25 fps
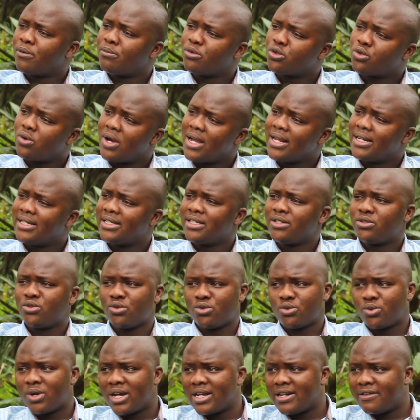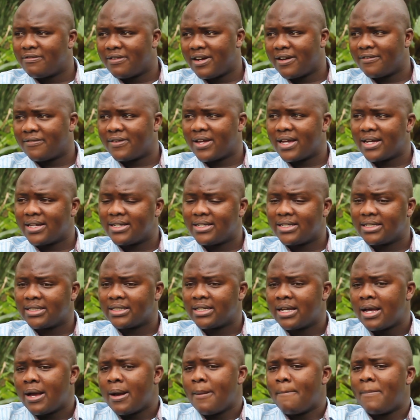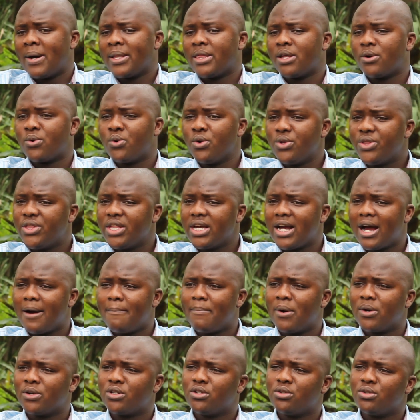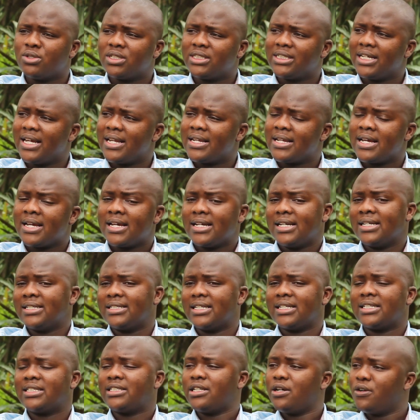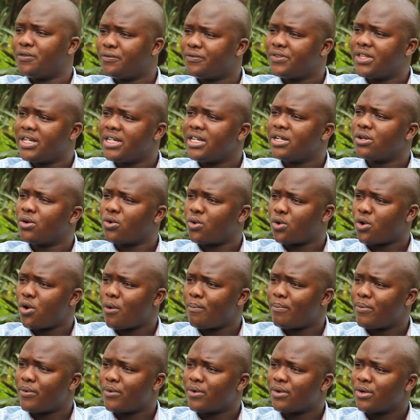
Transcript: 20 to 25 kgs. But the good thing about Lucerne is a self-thinning crop.